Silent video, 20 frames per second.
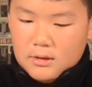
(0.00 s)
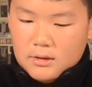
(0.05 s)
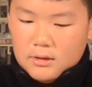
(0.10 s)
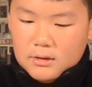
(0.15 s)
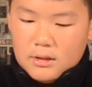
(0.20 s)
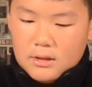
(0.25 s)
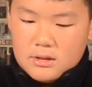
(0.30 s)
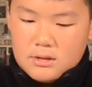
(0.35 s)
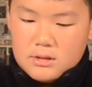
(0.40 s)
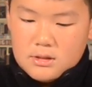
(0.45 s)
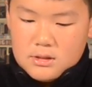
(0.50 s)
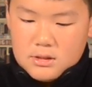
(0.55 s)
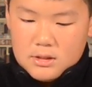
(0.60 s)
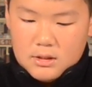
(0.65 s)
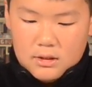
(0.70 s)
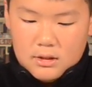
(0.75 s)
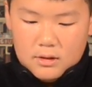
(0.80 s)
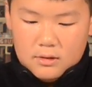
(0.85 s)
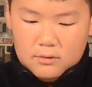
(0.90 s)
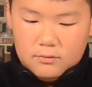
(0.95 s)
Let's
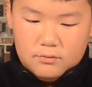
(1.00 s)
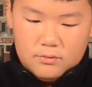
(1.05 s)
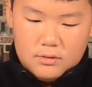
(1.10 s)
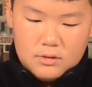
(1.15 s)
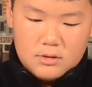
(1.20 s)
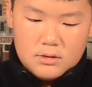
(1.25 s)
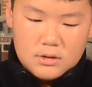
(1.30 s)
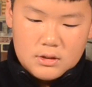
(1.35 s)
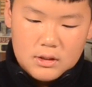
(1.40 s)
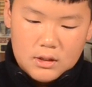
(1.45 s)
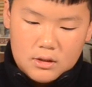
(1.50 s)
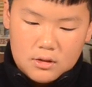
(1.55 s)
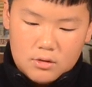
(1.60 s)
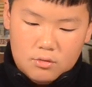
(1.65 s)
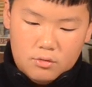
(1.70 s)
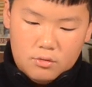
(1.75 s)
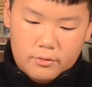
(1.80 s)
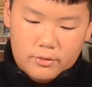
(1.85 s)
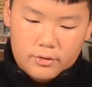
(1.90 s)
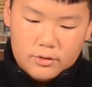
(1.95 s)
see if this can
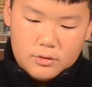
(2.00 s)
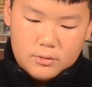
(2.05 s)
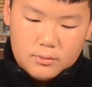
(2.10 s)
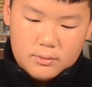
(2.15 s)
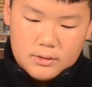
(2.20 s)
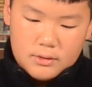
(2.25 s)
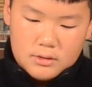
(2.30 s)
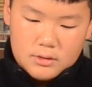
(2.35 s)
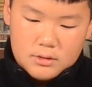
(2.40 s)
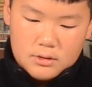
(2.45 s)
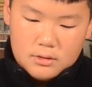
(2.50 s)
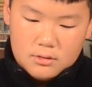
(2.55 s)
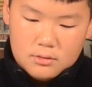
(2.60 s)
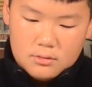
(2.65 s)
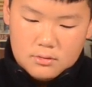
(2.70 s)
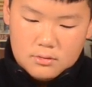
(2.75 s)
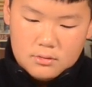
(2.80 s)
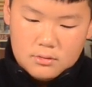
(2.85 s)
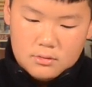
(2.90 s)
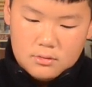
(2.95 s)
corner twist.
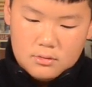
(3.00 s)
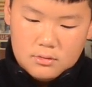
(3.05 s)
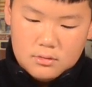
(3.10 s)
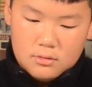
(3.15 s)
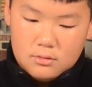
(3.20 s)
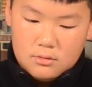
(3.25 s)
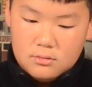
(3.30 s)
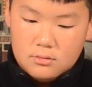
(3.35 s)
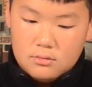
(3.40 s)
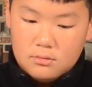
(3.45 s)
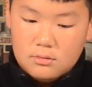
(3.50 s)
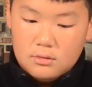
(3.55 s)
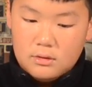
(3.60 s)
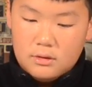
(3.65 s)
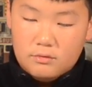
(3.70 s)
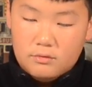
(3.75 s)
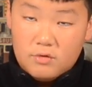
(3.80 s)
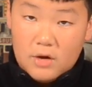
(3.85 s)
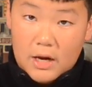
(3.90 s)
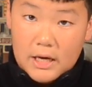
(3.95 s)

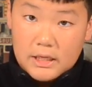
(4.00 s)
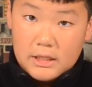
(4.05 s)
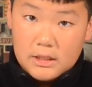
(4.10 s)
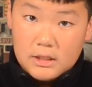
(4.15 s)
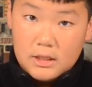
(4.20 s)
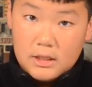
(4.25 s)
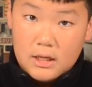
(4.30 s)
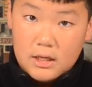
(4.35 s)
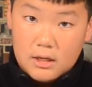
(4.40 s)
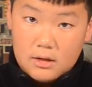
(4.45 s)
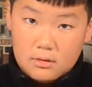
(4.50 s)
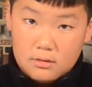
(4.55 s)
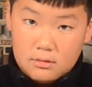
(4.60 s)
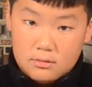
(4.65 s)
In fact, it can.